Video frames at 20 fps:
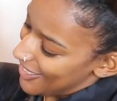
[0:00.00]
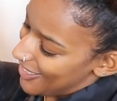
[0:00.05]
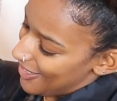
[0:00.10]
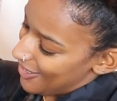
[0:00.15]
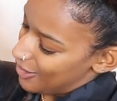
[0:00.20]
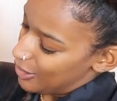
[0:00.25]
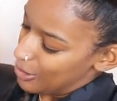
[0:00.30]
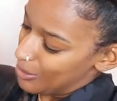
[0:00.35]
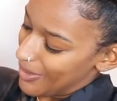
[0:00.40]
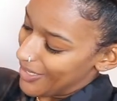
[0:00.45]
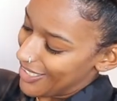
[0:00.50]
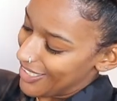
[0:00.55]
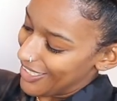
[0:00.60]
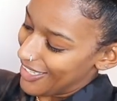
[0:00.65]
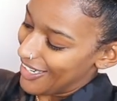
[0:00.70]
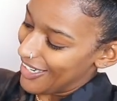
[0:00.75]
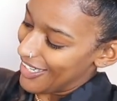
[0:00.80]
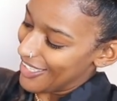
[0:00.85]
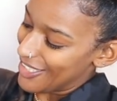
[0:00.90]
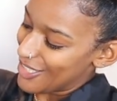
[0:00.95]
Oh my
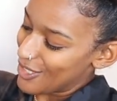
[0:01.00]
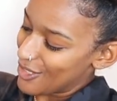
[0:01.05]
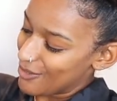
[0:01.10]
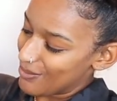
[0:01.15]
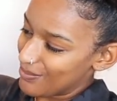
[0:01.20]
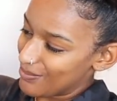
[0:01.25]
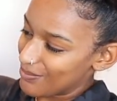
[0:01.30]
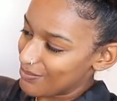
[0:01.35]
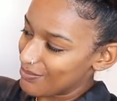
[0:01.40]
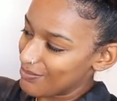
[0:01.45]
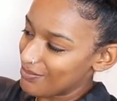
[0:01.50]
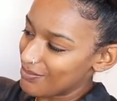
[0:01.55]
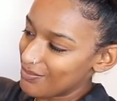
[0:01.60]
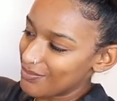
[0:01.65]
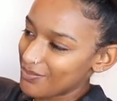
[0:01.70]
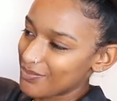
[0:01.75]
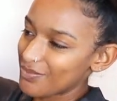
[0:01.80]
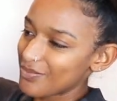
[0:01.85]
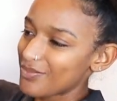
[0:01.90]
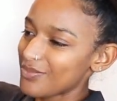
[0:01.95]
gosh.
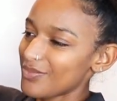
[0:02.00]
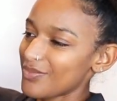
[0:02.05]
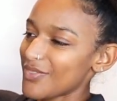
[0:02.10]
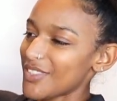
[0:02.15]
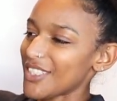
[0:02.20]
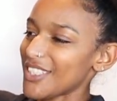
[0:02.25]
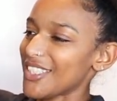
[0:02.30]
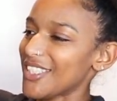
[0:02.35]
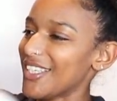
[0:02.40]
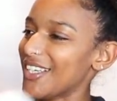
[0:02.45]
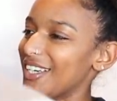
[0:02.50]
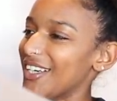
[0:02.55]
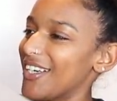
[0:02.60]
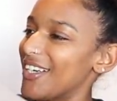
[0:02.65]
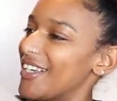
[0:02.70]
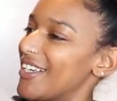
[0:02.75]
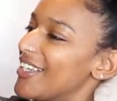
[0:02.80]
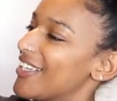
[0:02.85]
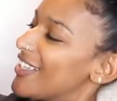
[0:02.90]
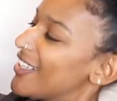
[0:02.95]

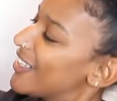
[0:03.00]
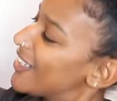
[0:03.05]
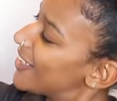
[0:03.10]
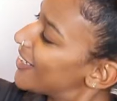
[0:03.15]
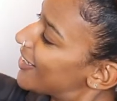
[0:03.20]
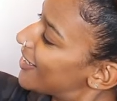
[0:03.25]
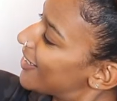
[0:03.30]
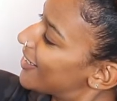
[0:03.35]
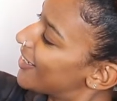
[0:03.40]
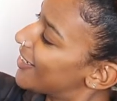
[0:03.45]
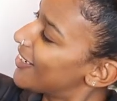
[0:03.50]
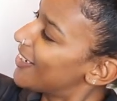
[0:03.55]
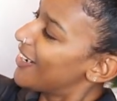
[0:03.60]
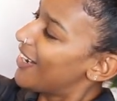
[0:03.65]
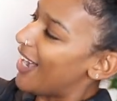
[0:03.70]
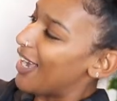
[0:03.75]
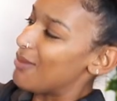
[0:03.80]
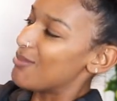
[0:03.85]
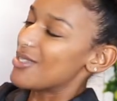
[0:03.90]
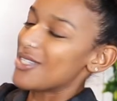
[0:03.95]
Ugh.
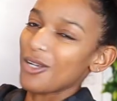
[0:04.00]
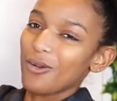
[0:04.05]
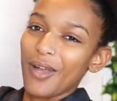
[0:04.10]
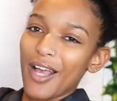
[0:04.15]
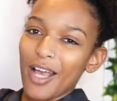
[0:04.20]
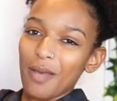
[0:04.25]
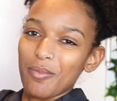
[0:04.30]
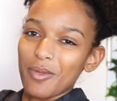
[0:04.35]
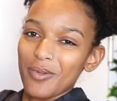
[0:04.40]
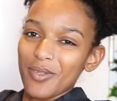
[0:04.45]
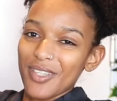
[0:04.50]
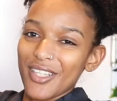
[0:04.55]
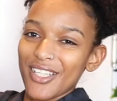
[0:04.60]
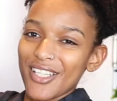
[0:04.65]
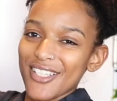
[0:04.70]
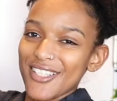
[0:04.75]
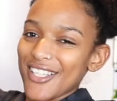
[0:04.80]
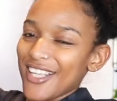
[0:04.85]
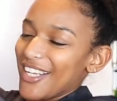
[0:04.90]
I'm so happy with this.